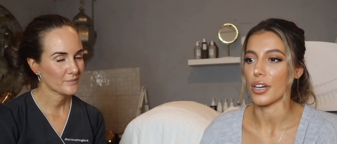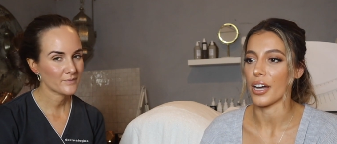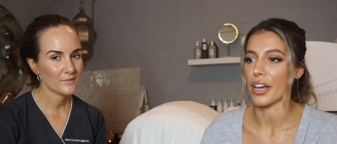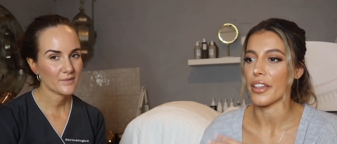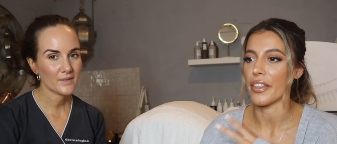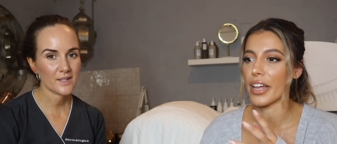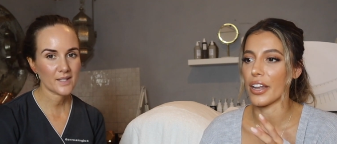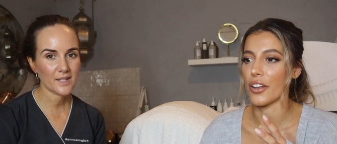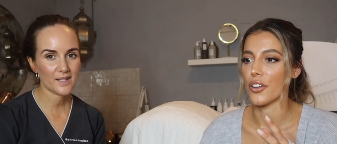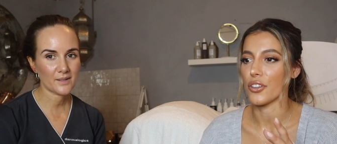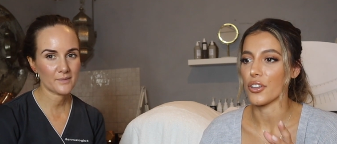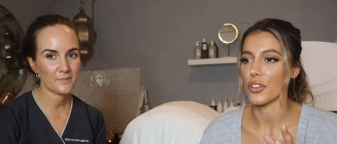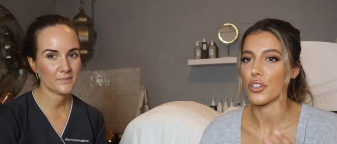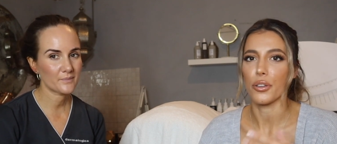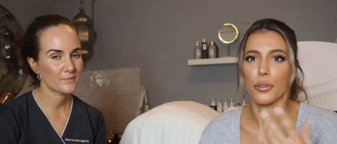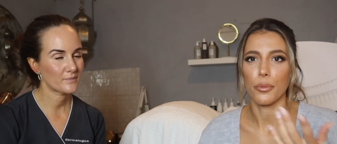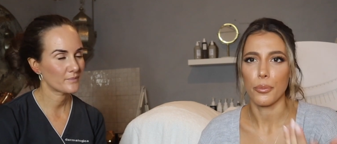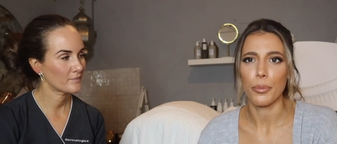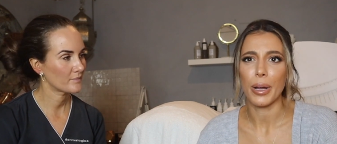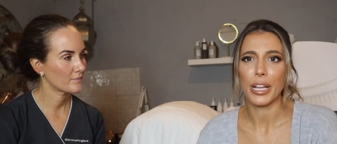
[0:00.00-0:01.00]
Speaker 1: and then
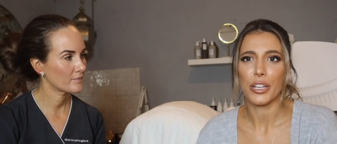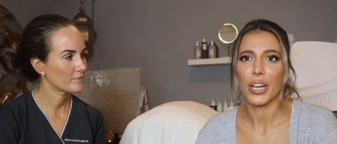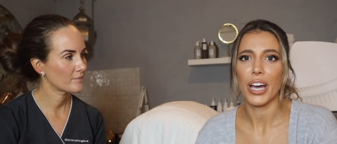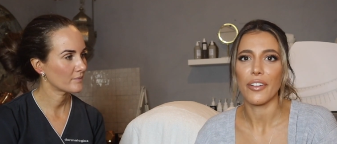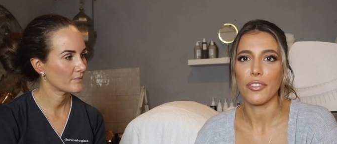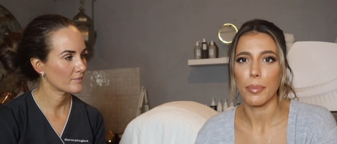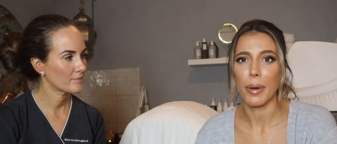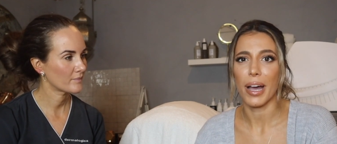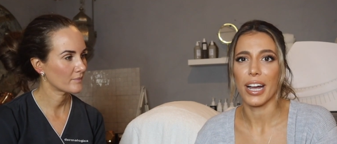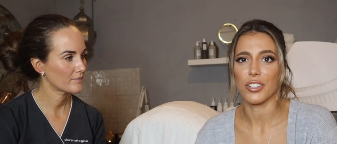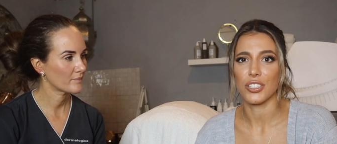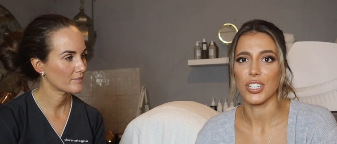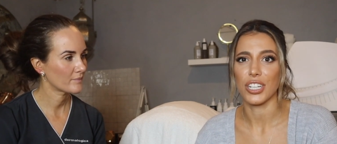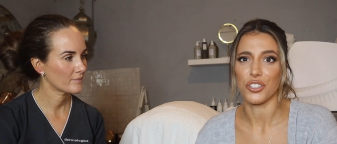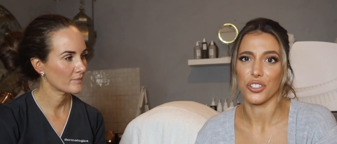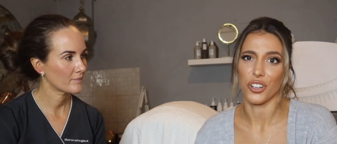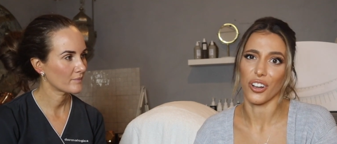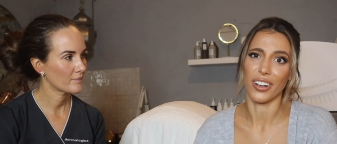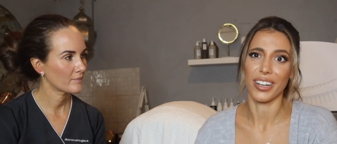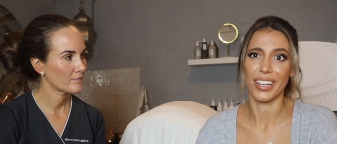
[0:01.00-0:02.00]
yeah when you have the patch
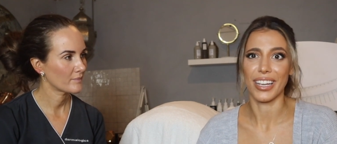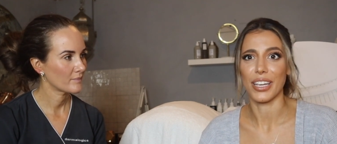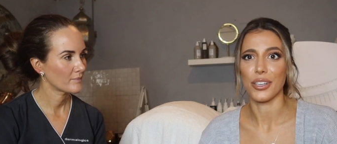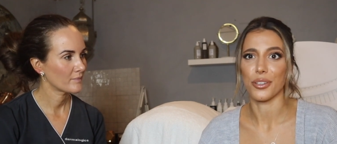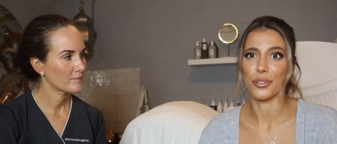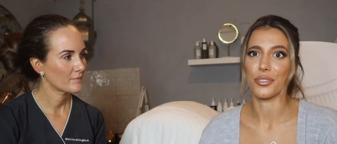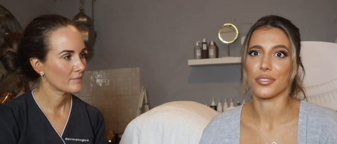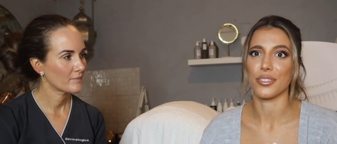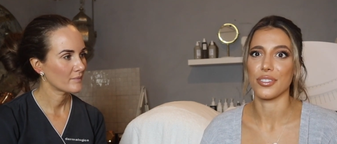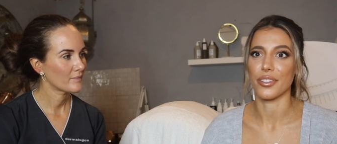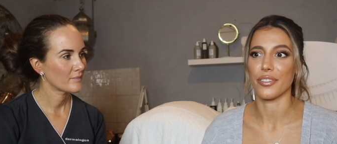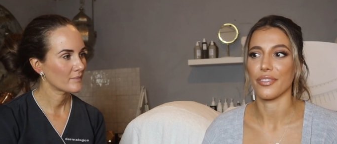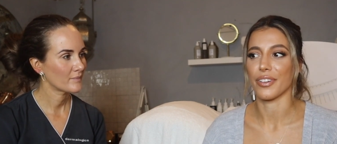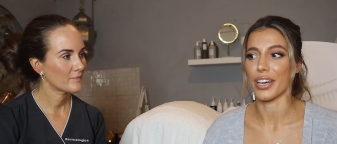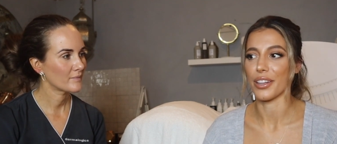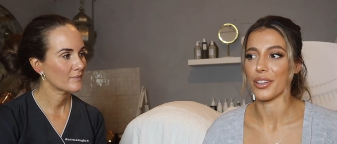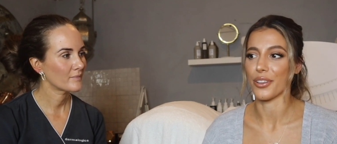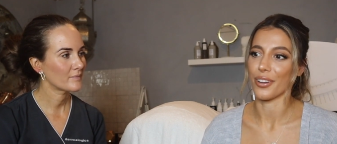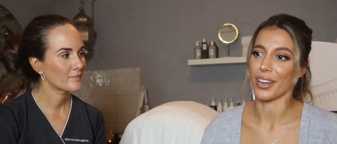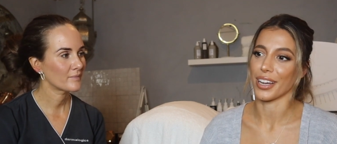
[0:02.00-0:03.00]
test, you kind of get used to the
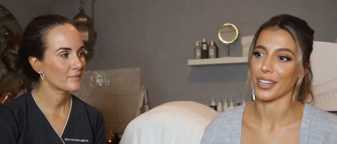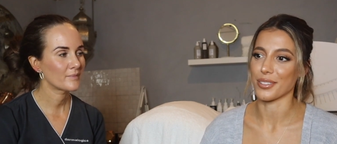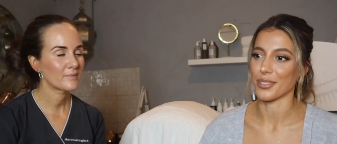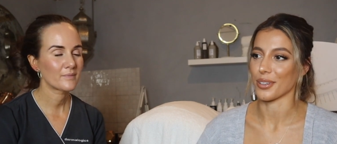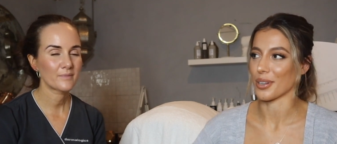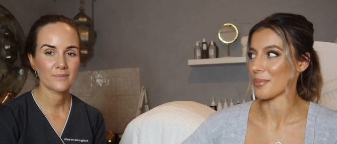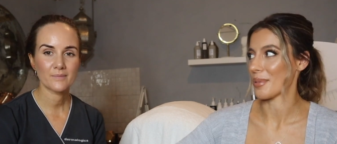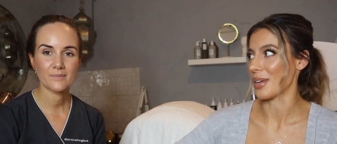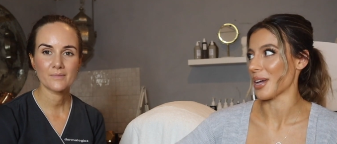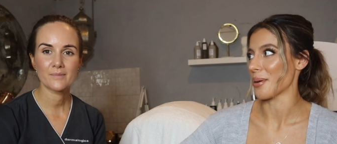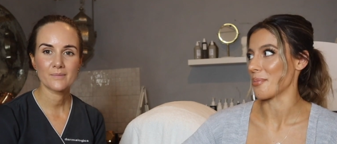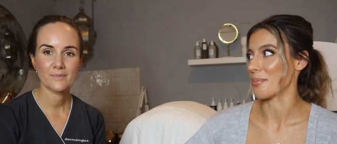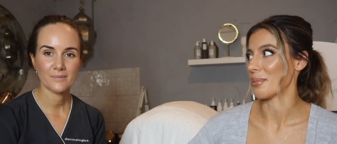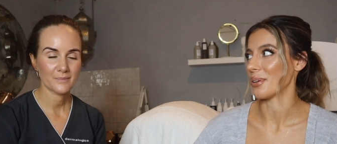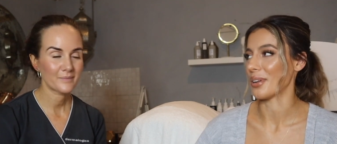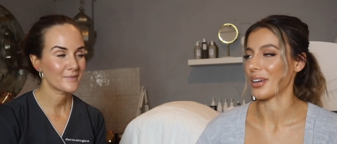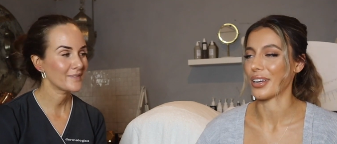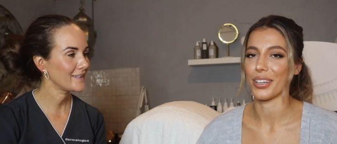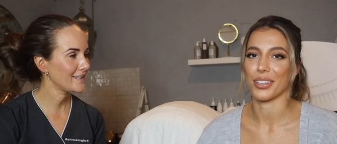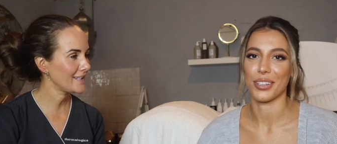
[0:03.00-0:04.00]
fact that your legs are going to be up
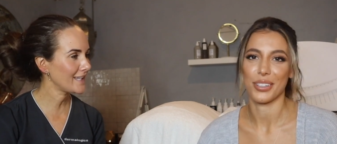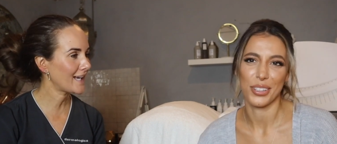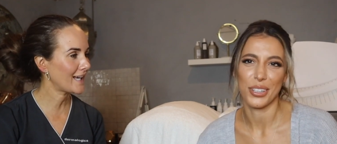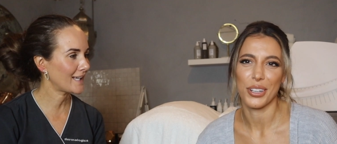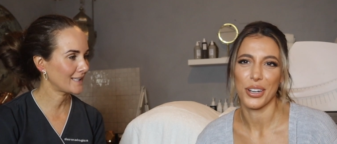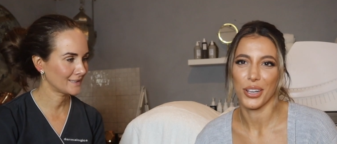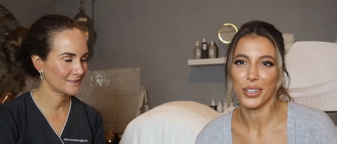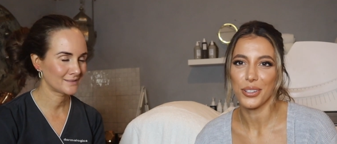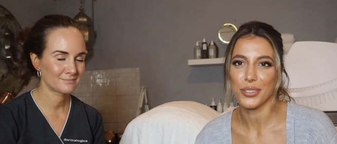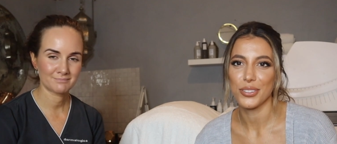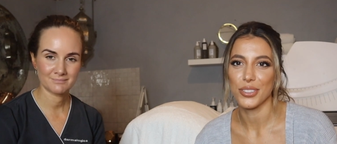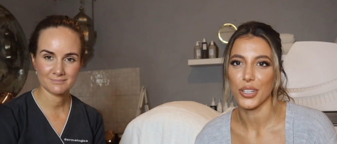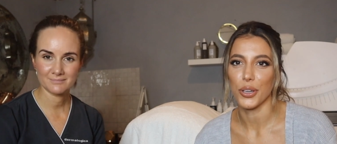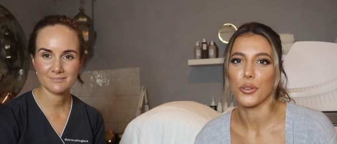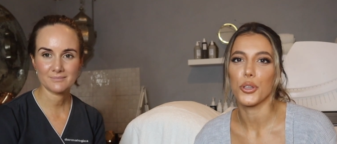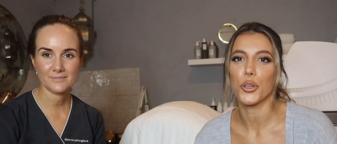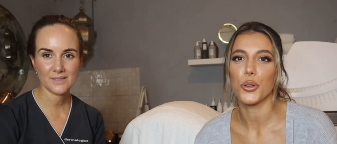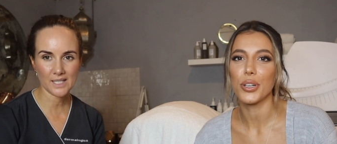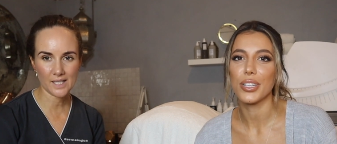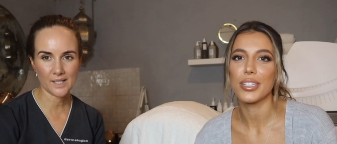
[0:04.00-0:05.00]
and like, yeah. you know, so
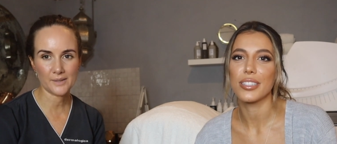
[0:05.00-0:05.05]
you